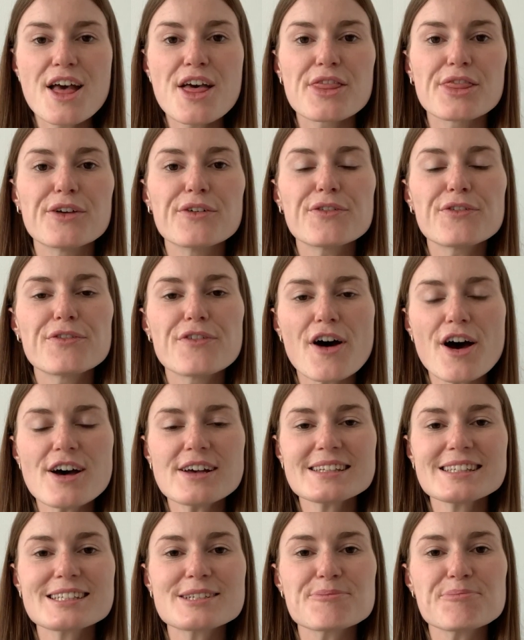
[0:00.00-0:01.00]
The
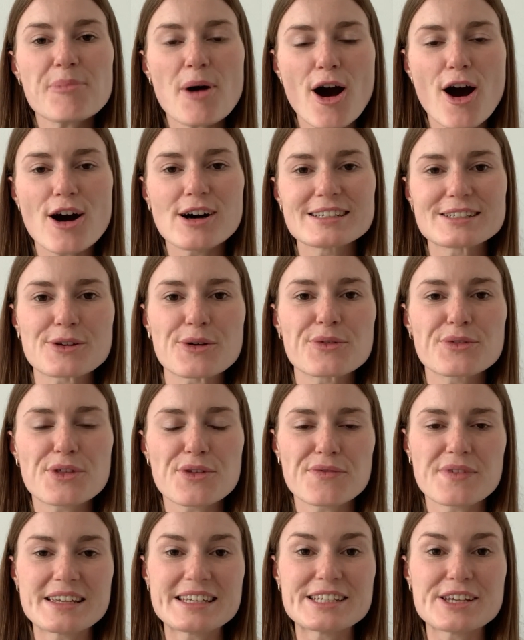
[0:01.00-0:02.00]
first part of
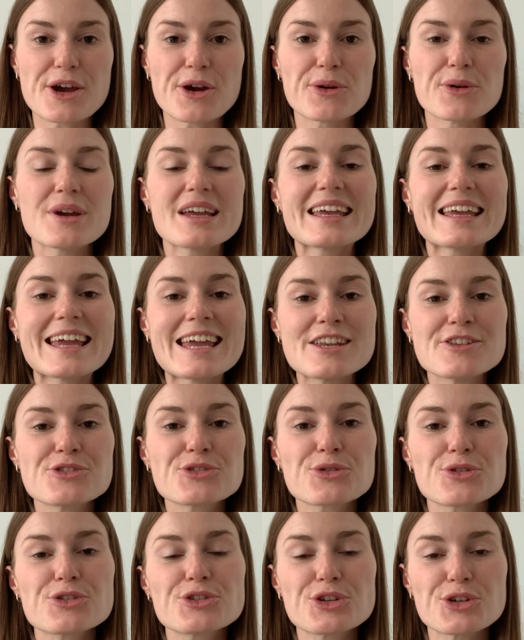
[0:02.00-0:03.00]
the video
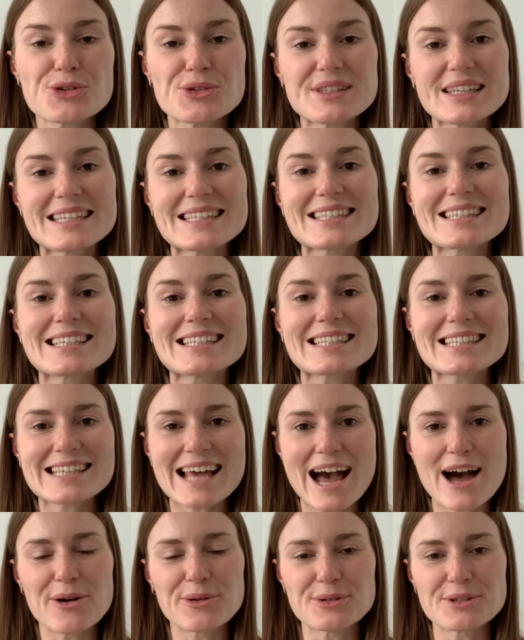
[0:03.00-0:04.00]
introduces the
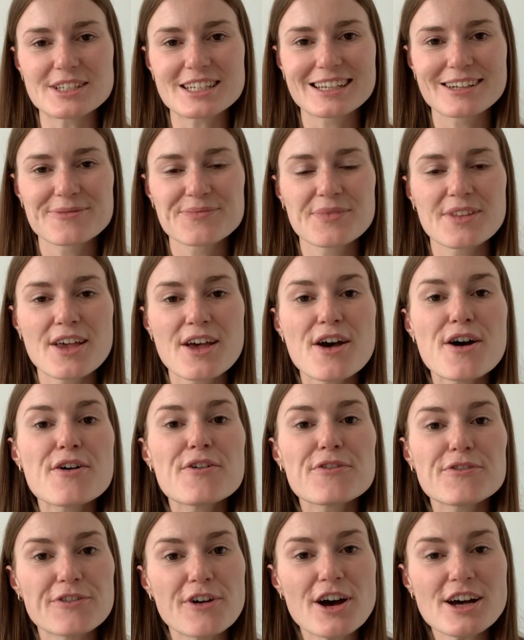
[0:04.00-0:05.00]
sound.
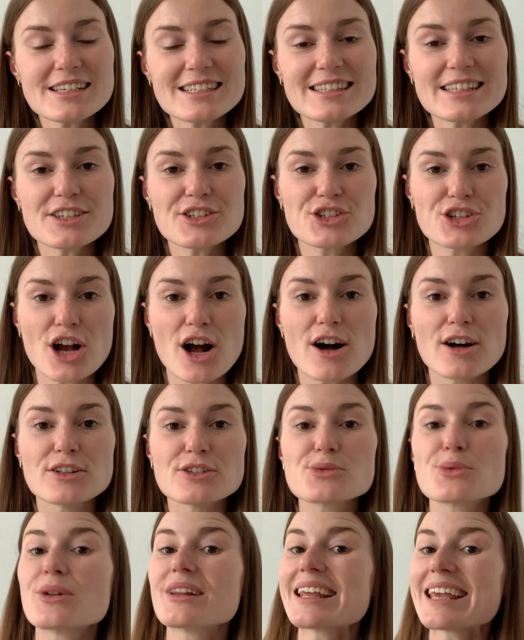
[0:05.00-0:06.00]
First, the
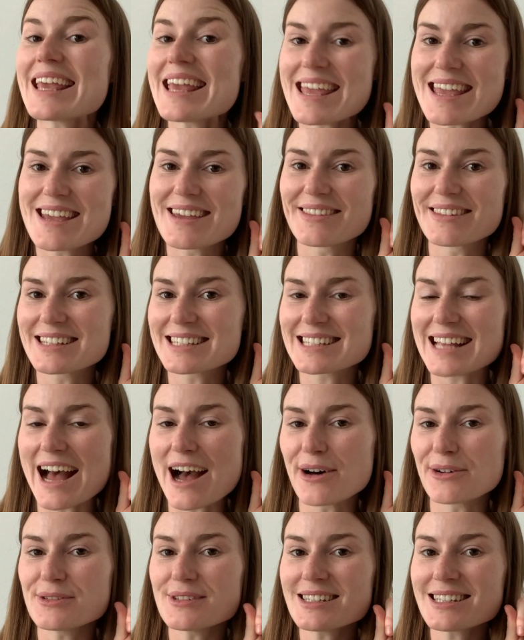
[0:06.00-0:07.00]
child will hear the
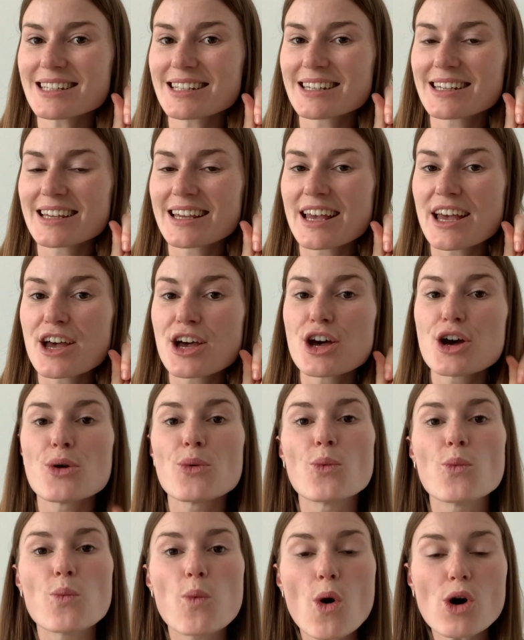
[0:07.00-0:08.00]
sound,
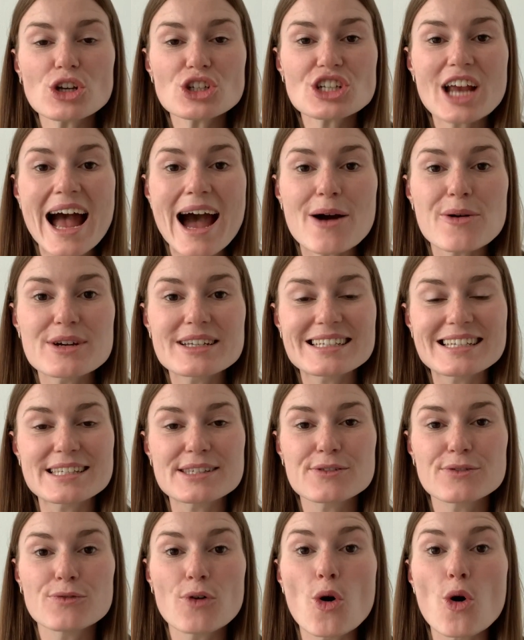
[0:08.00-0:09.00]
watch how it
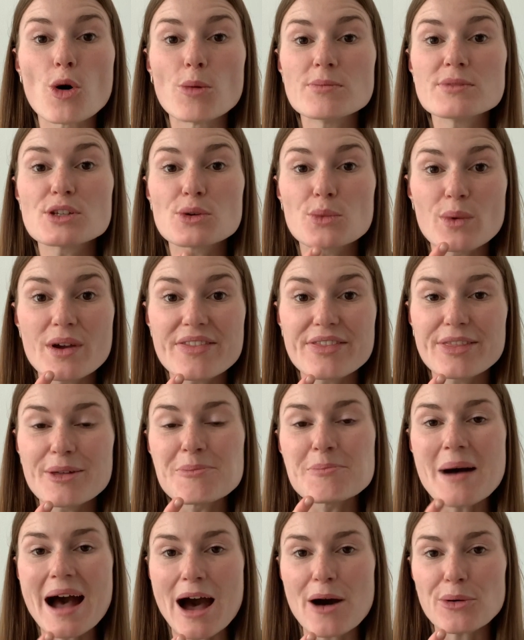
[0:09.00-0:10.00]
is formed with the
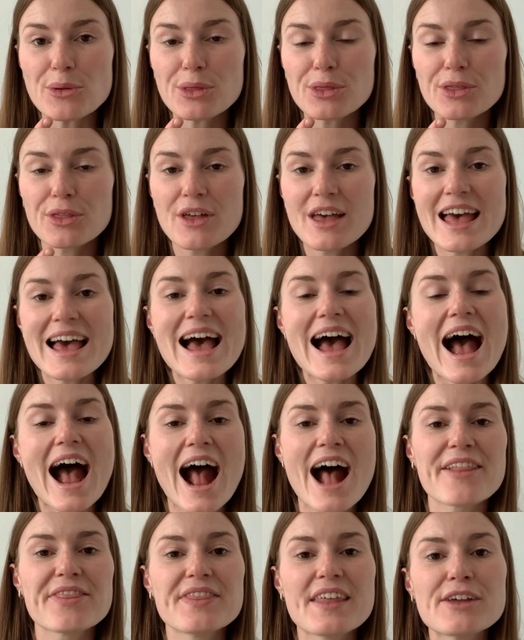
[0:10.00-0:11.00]
mouth,
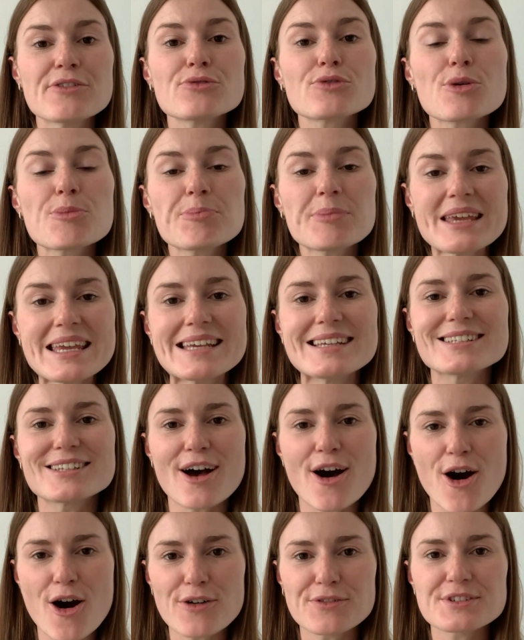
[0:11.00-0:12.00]
and then repeat
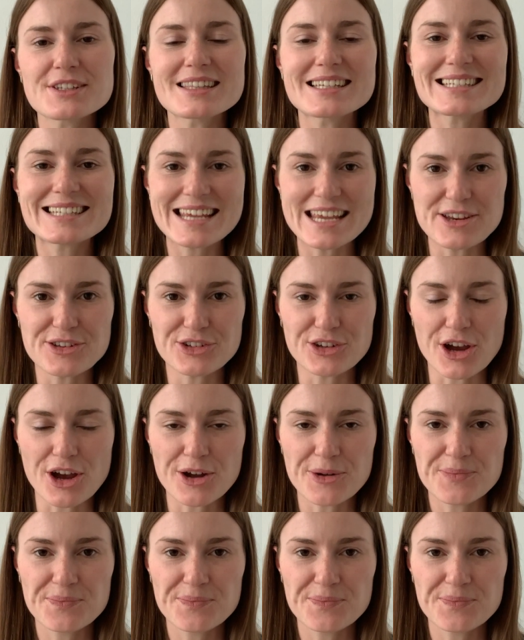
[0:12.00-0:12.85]
after the teacher.